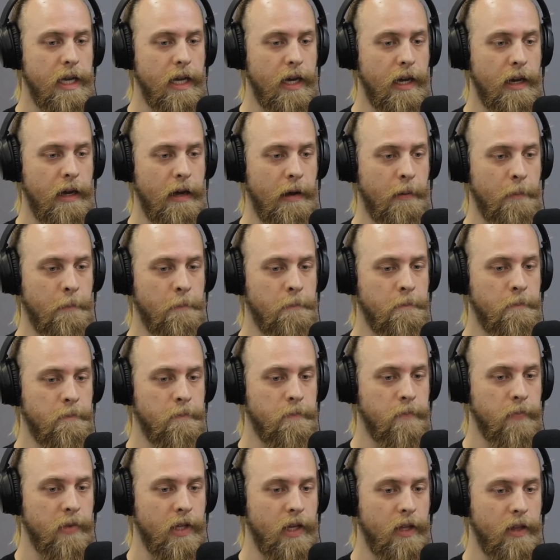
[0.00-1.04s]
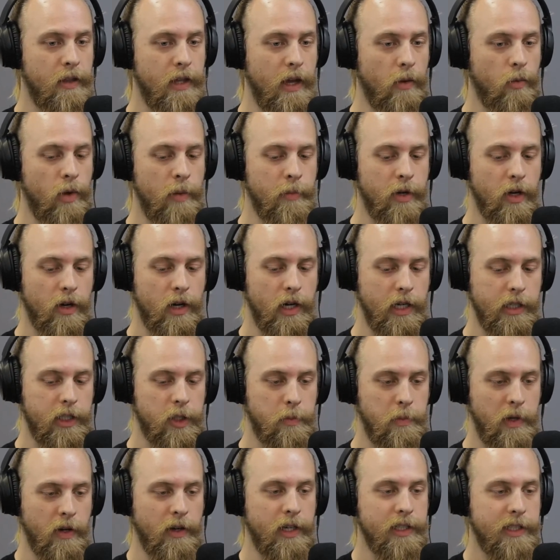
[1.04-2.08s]
that women are going to
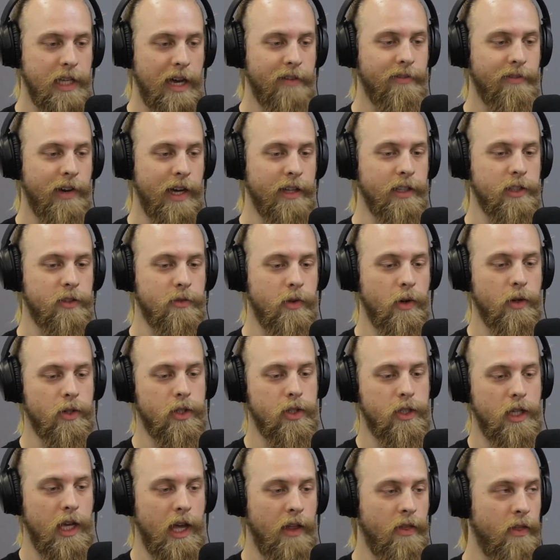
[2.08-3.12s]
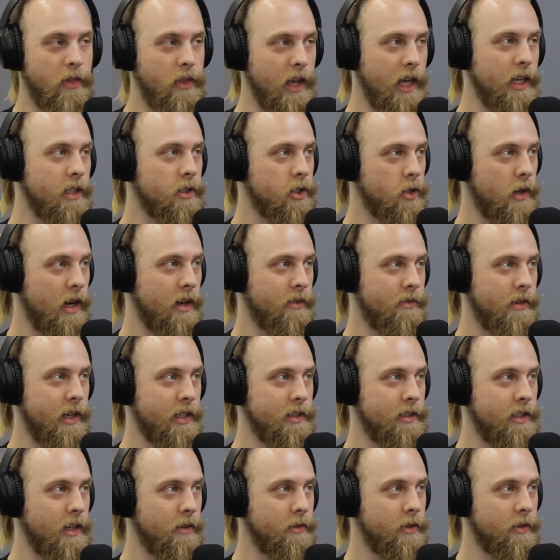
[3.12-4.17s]
experience that violence first and then try to
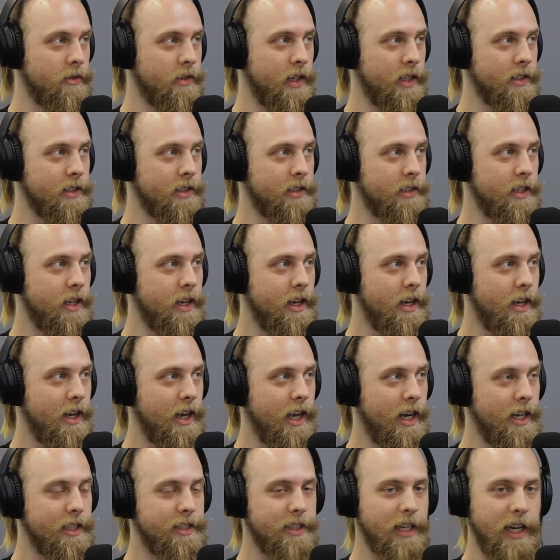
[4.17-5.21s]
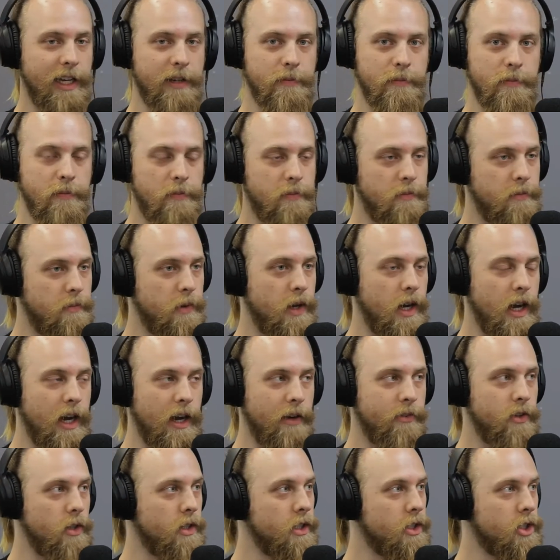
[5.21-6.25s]
find self-defense. And it's like,
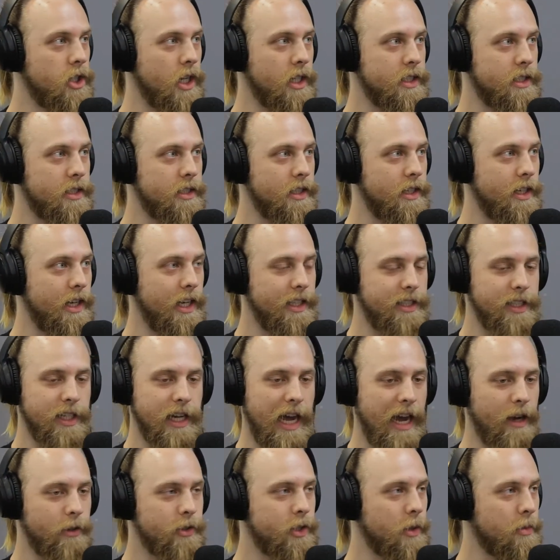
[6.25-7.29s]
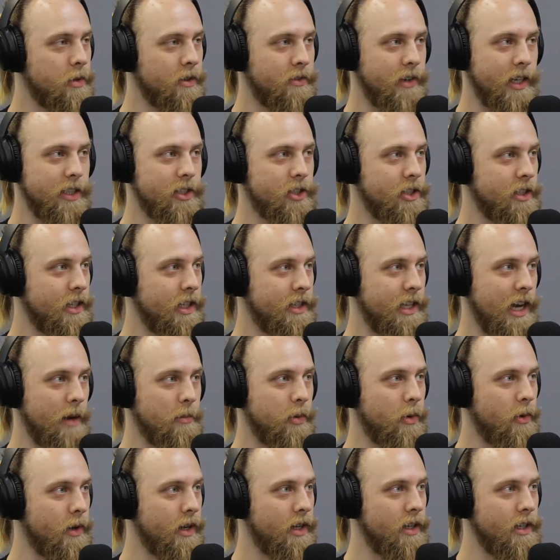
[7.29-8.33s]
if you could it's an ounce of prevention at that
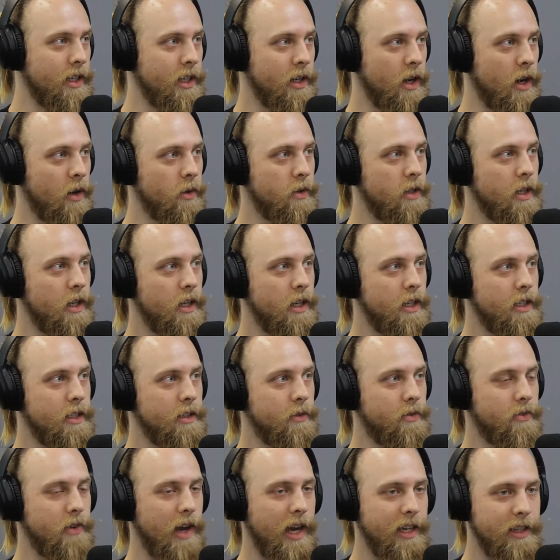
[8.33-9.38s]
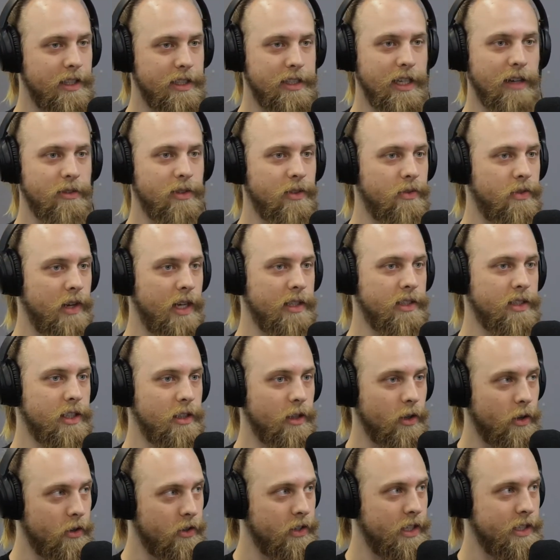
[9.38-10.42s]
point, find the self-defense and
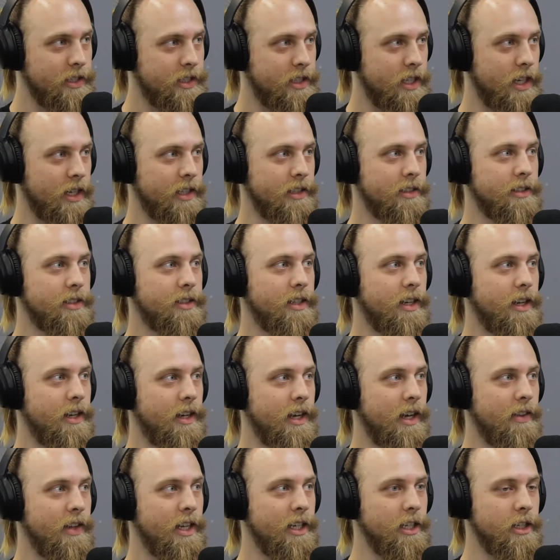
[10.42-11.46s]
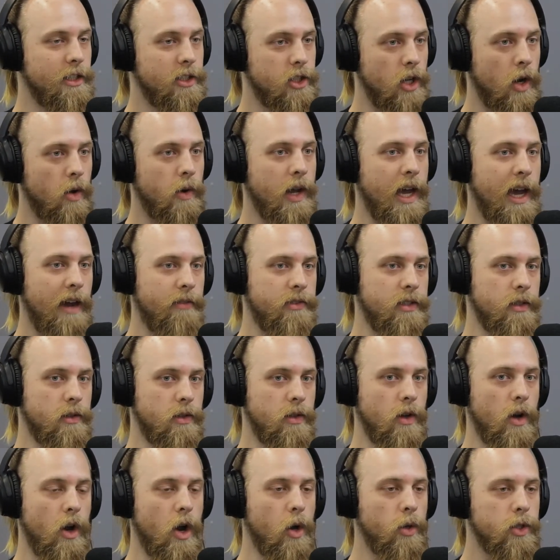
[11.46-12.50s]
learn these things, and then you don't have to
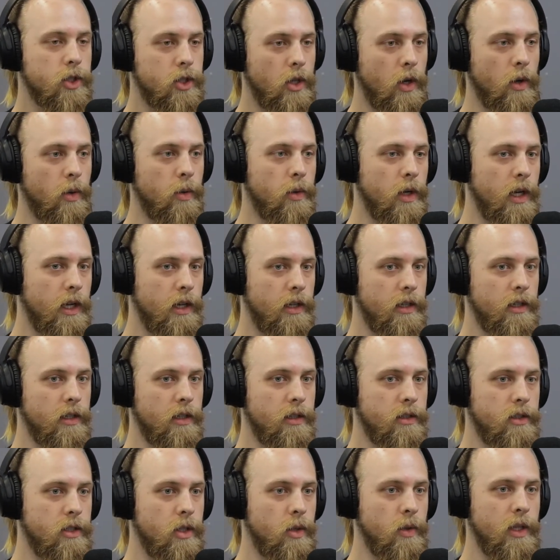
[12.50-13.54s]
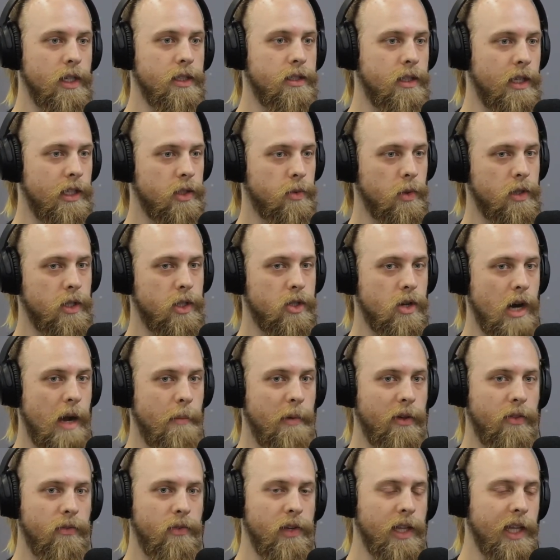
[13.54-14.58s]
also do these things with the
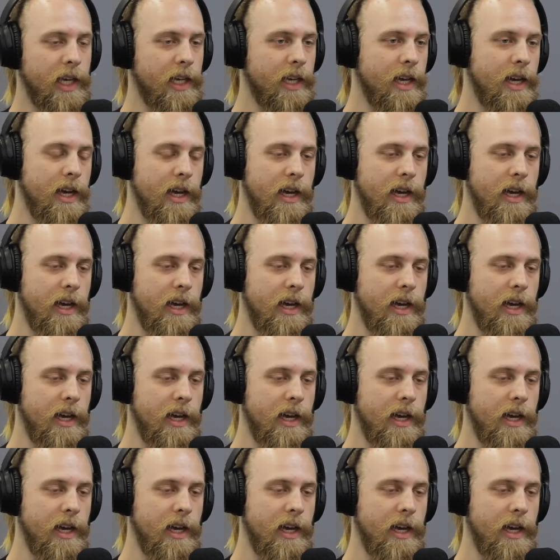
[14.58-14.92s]
trauma. I feel like